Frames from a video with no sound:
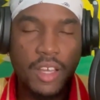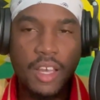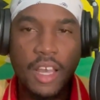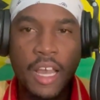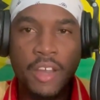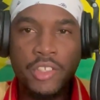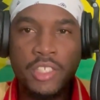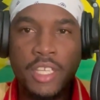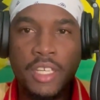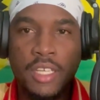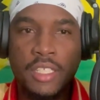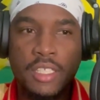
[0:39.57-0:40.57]
I would say
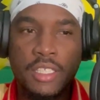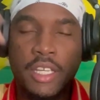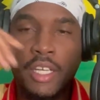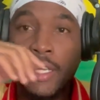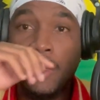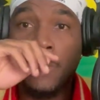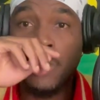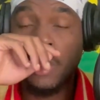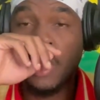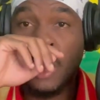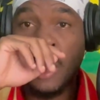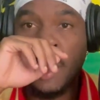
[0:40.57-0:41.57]
necessarily.
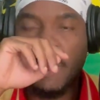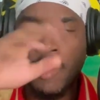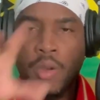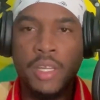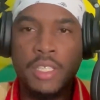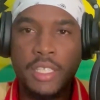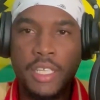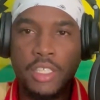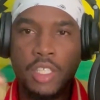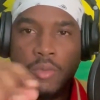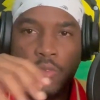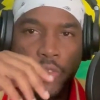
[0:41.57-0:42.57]
I want to say
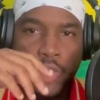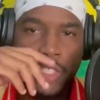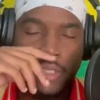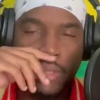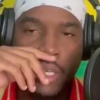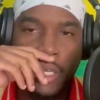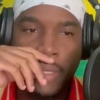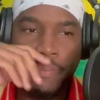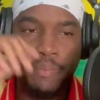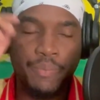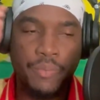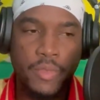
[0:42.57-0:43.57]
something first. I
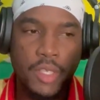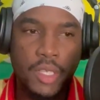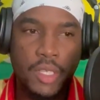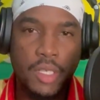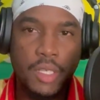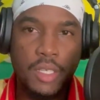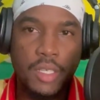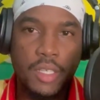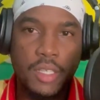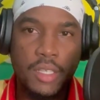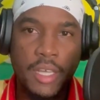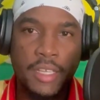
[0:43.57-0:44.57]

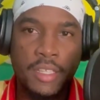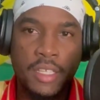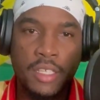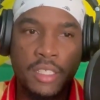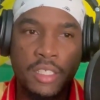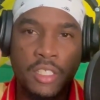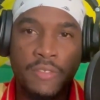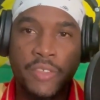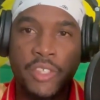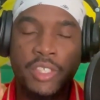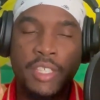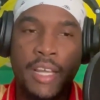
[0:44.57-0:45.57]
think this is the
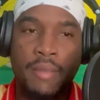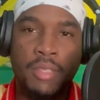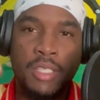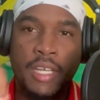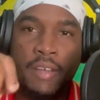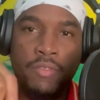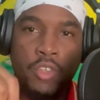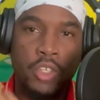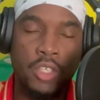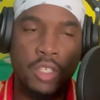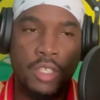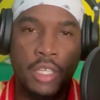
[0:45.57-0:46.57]
first time this have
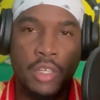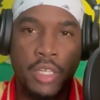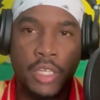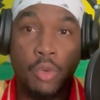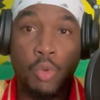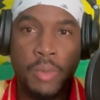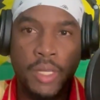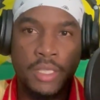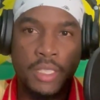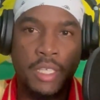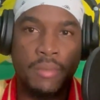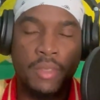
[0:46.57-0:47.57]
done. In the women's
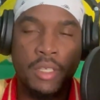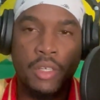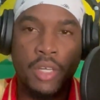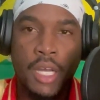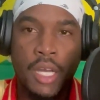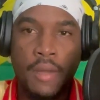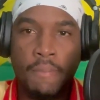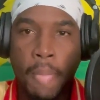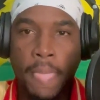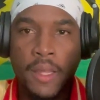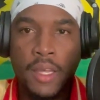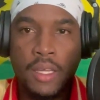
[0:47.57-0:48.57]
game.
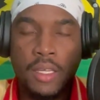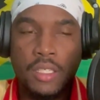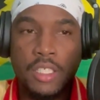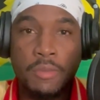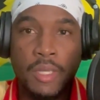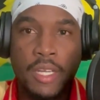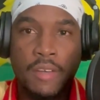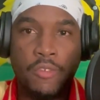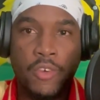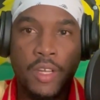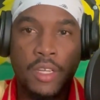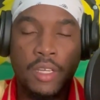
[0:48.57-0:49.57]
Spain have
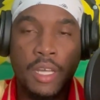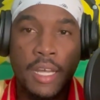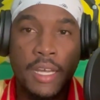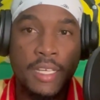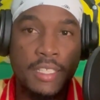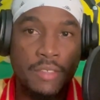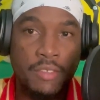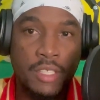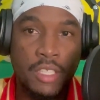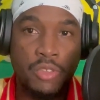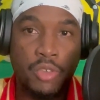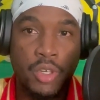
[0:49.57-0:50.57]
won the Under
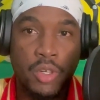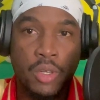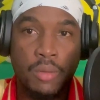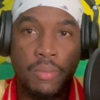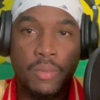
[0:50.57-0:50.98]
17 World Cup